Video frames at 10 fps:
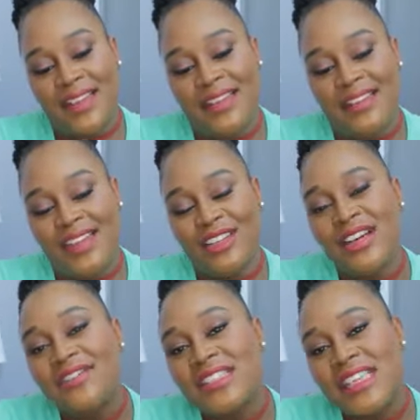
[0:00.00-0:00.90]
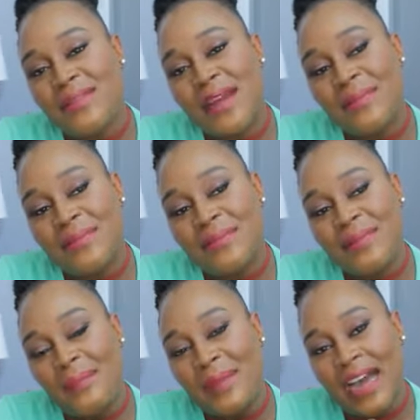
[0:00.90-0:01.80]
I love seeing
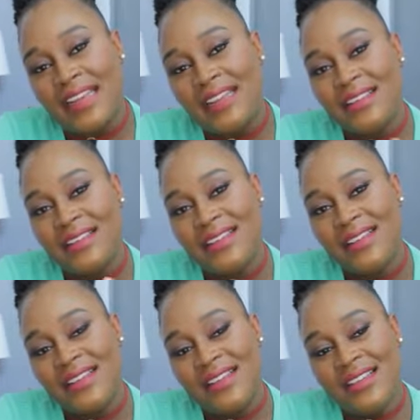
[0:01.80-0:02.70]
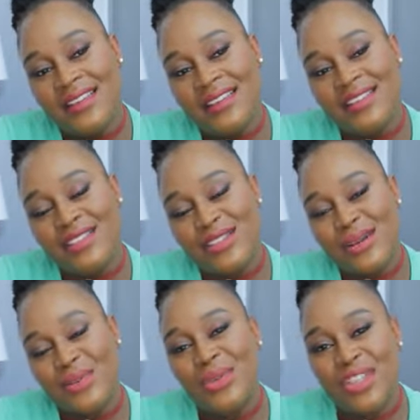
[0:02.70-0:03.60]
my body just
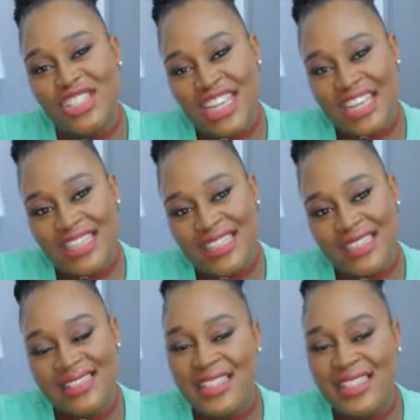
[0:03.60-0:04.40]
go through the changes.